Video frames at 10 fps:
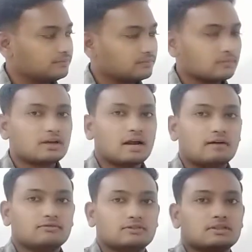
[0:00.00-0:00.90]

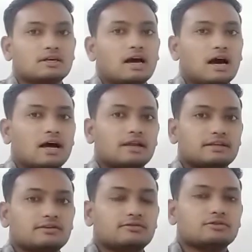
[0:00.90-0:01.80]
graphs are
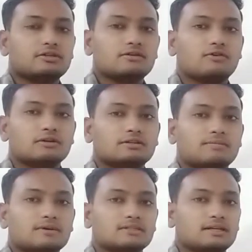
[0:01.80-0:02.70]
using for their
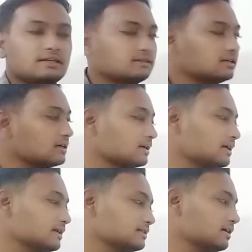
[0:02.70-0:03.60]
presenting the data, that
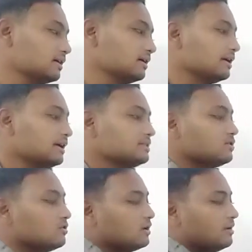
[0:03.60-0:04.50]
is a
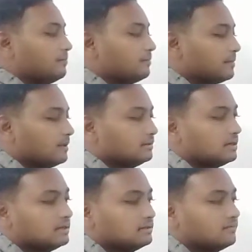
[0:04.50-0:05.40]
histogram, that
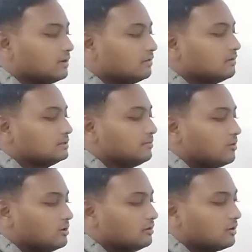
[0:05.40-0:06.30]
is the frequency
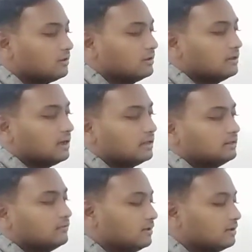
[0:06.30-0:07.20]
polygon and the
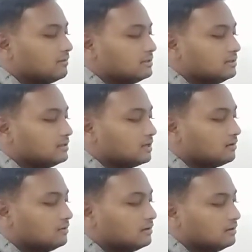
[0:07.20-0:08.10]
frequency curve.
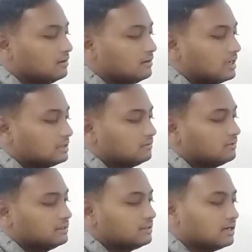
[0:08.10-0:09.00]
Last one is
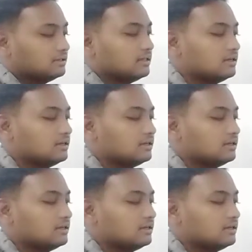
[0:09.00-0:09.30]
that the